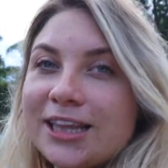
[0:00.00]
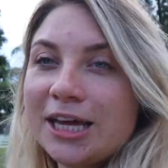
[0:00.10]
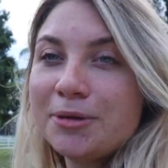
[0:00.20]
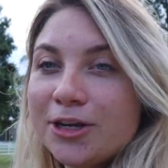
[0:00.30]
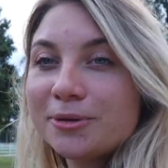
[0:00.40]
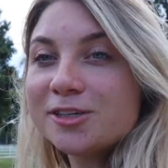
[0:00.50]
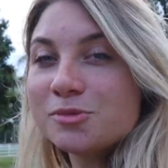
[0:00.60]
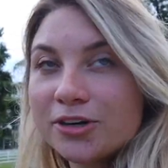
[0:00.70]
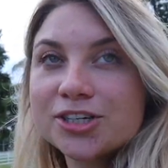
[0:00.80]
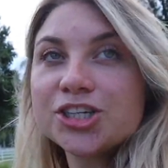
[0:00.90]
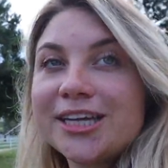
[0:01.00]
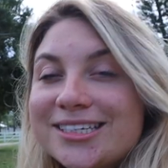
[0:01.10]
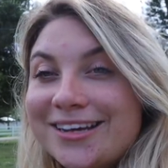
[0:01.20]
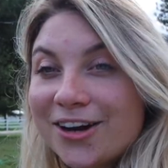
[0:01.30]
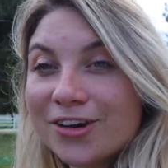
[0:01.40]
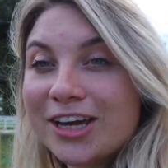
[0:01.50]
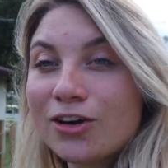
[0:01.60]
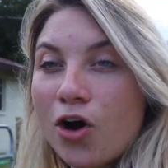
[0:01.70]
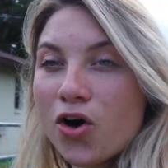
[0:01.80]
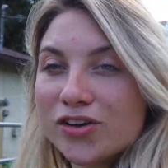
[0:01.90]
let me know, because we were actually like tearing
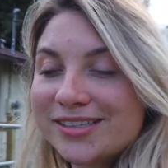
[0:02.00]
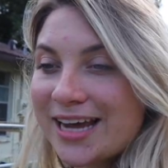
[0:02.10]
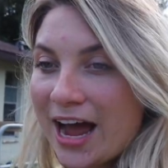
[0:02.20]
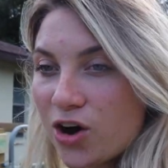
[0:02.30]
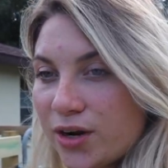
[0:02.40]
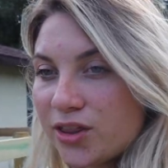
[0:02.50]
it all down.